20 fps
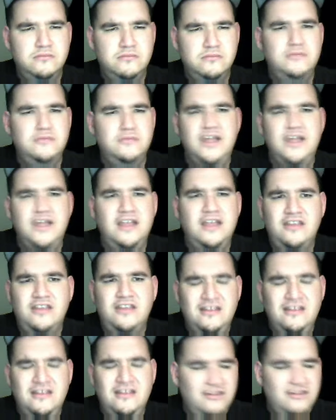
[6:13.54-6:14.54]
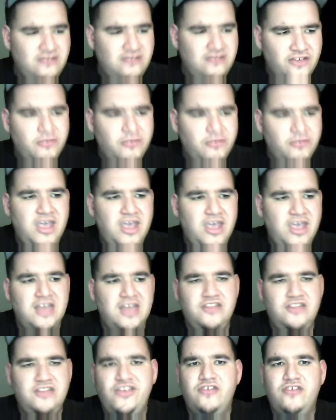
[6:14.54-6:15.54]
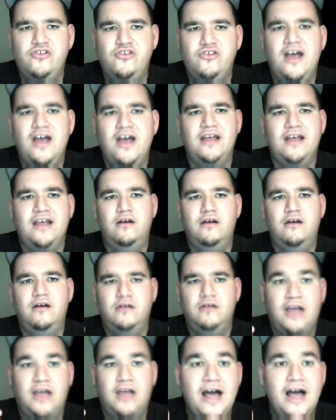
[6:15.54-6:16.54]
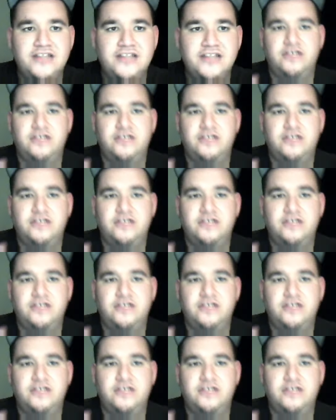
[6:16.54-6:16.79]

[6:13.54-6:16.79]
It, it, it just doesn't make any sense. You got guys that are